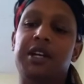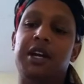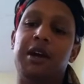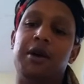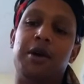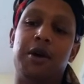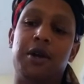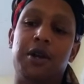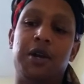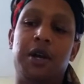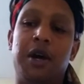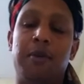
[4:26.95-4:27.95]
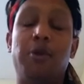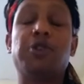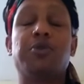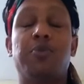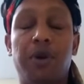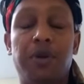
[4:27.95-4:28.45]
and uh,
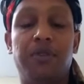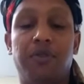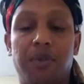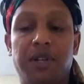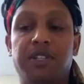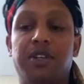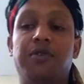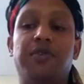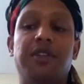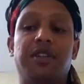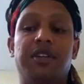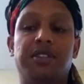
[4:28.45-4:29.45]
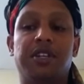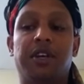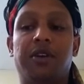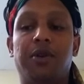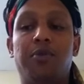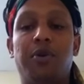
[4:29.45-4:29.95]
most importantly for myself and then
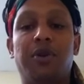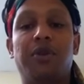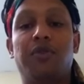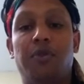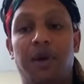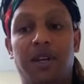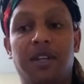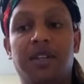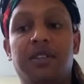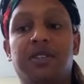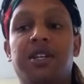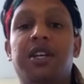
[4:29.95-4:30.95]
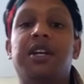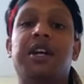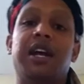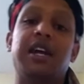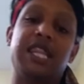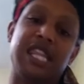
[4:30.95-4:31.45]
second importantly for my kids
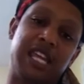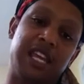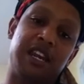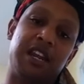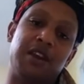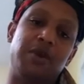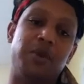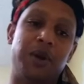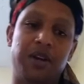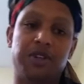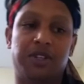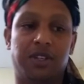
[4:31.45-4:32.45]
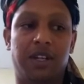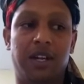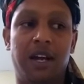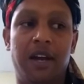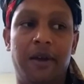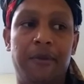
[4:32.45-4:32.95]
and then anyone else
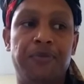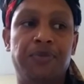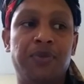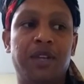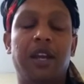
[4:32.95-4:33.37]
that um,